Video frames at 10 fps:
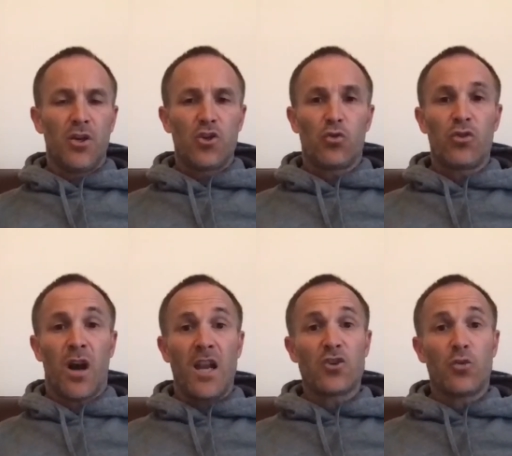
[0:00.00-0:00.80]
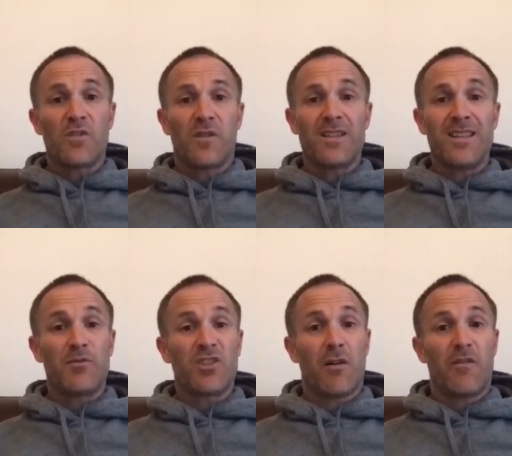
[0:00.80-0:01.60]
Sean Dyche always fancied
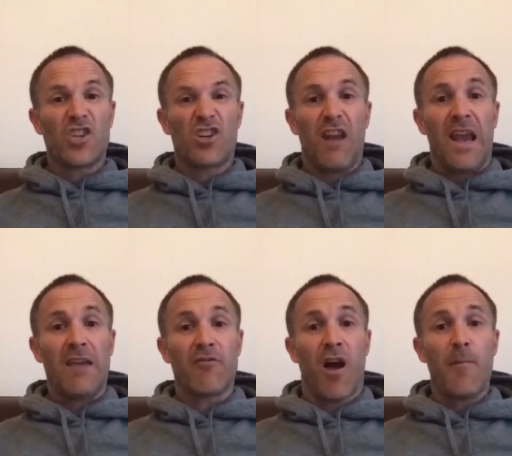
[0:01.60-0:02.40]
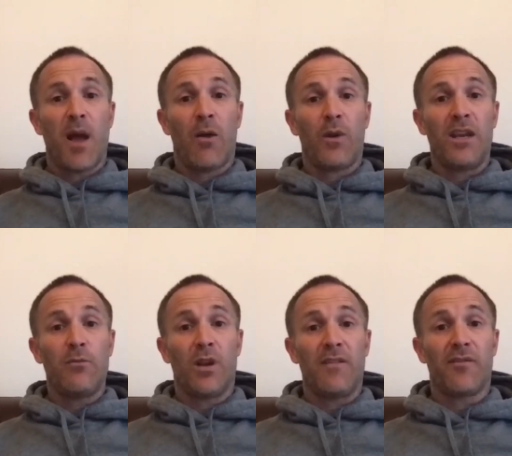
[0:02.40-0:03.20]
himself as a creative right back when
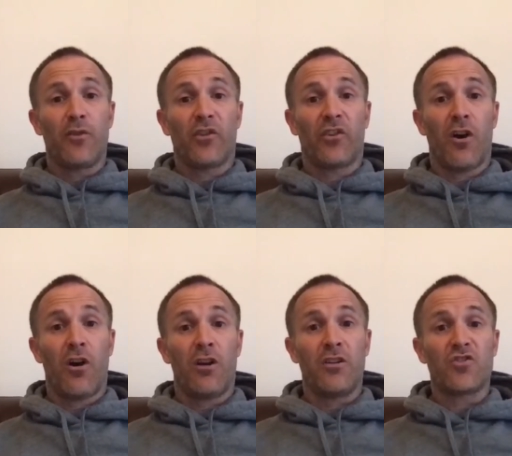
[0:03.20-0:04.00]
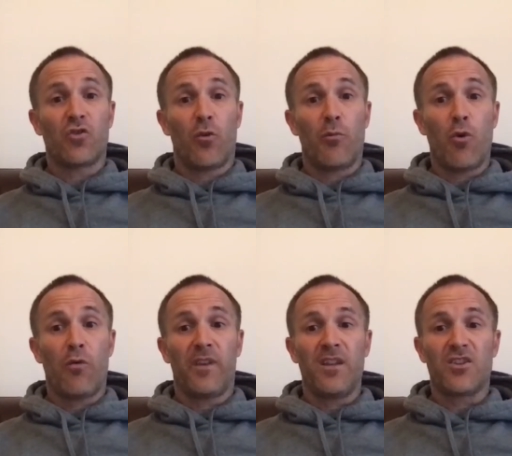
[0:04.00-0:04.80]
he first started and sort of
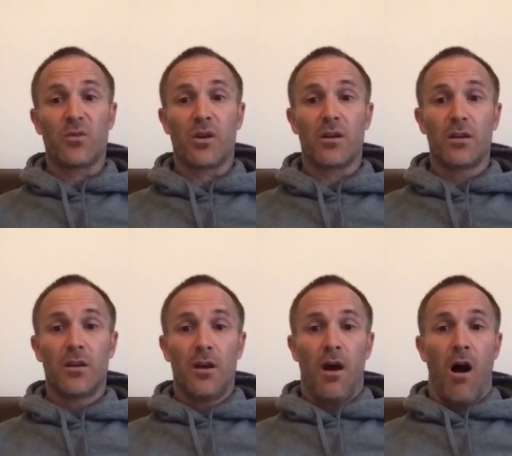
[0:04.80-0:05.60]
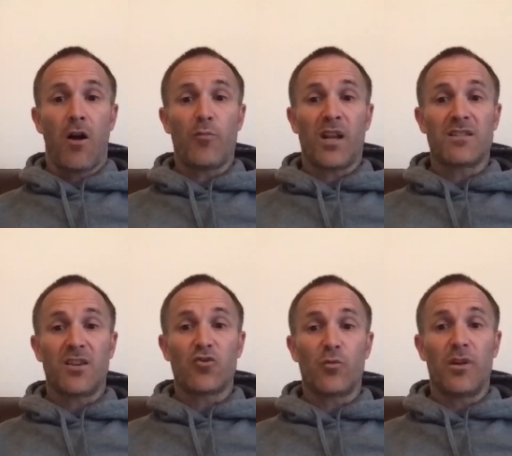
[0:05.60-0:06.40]
morphed into a hard man
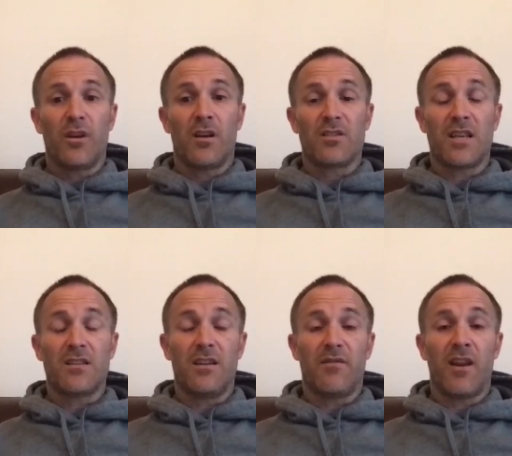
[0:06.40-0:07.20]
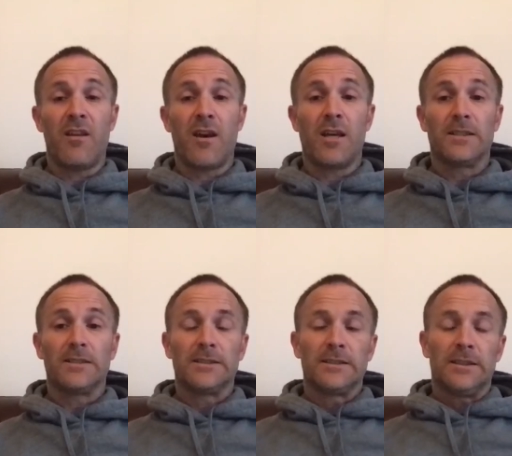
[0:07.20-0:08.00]
centre defender.
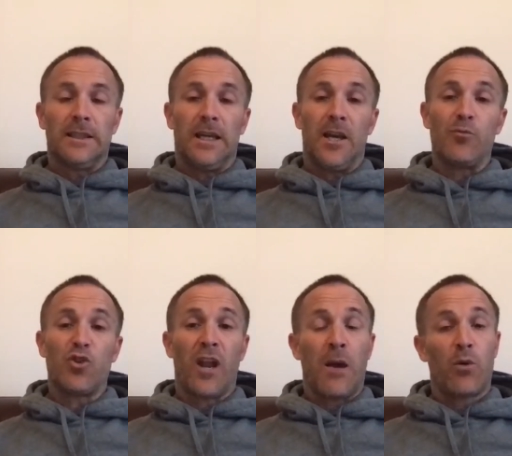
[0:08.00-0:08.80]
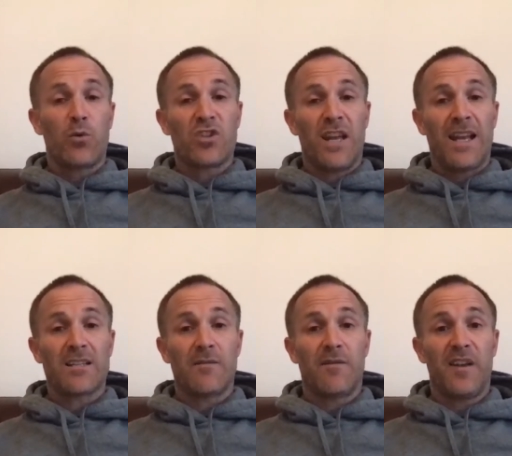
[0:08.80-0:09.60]
John Howard was an
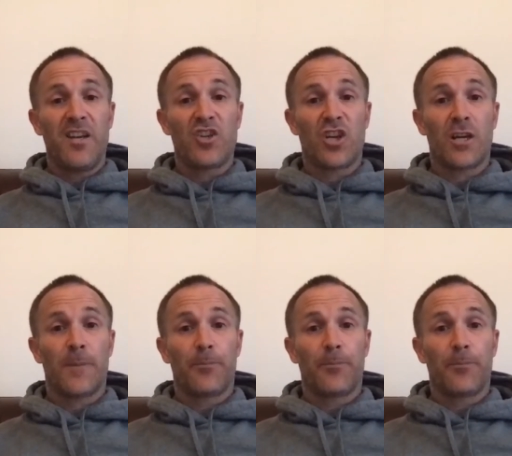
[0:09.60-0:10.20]
excellent finisher.